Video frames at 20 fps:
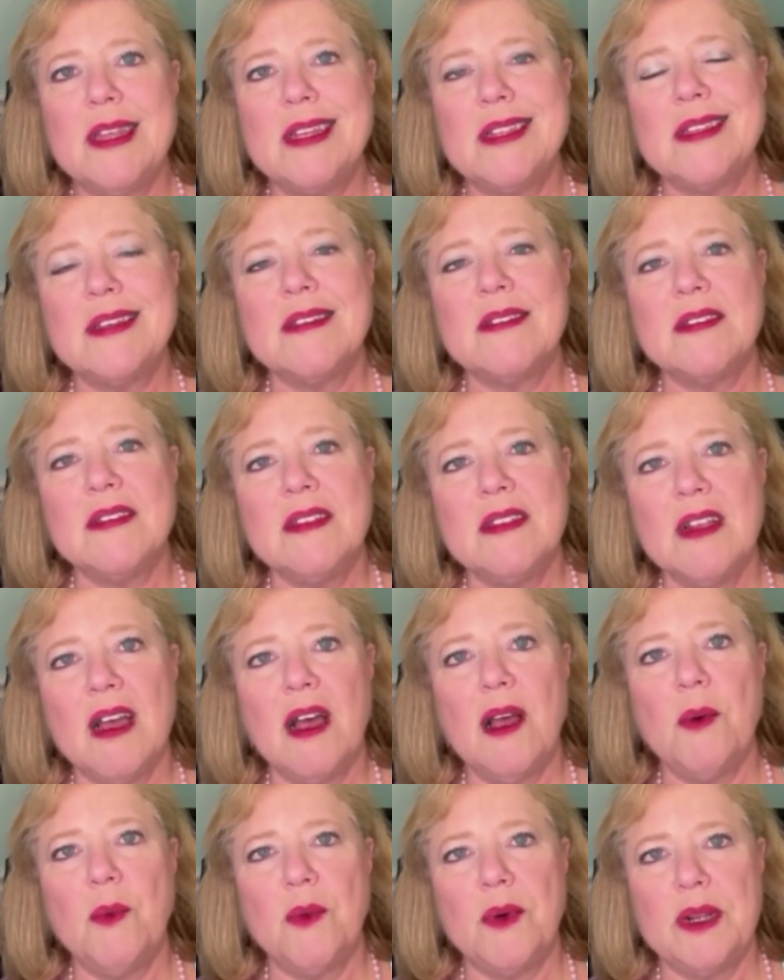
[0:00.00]
that does
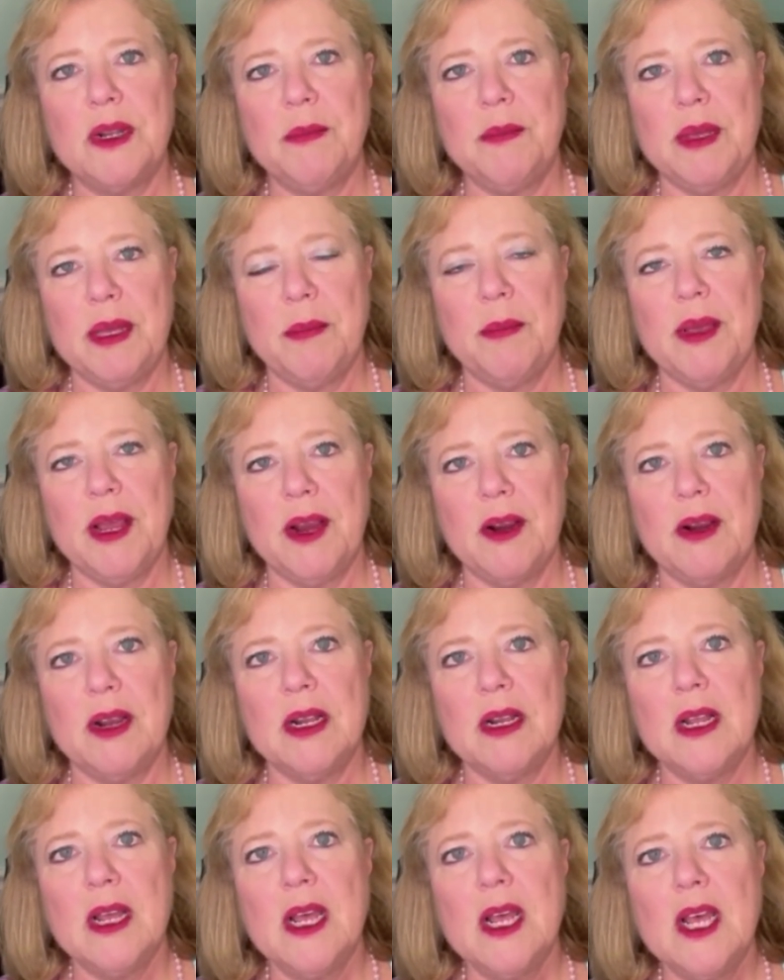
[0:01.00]
not want to be a
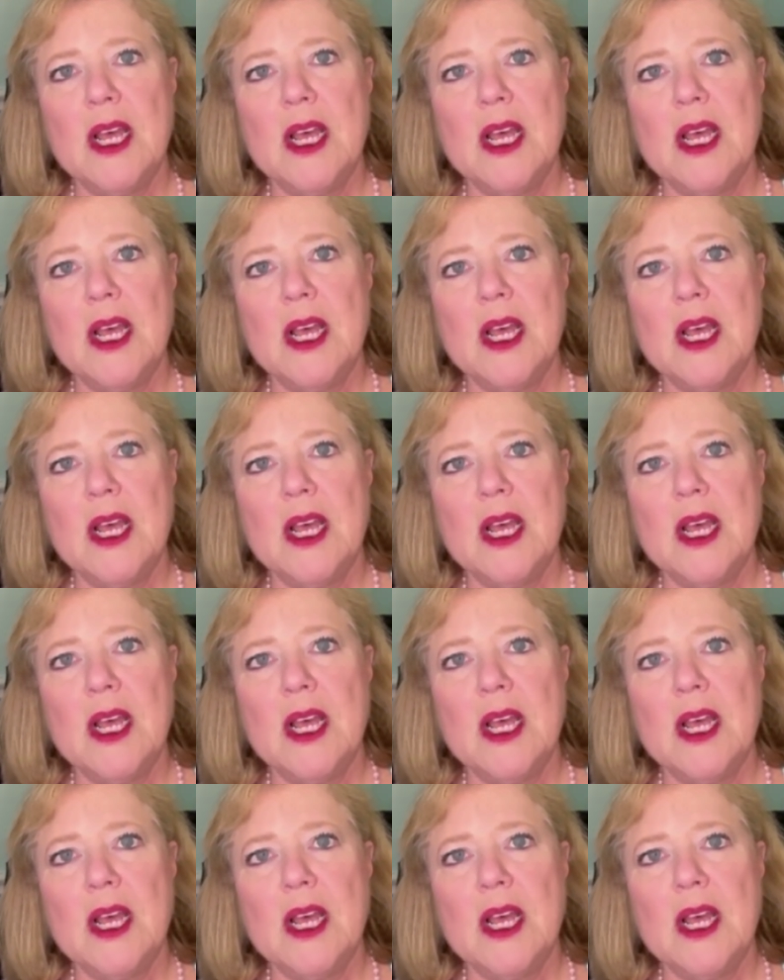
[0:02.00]
parent.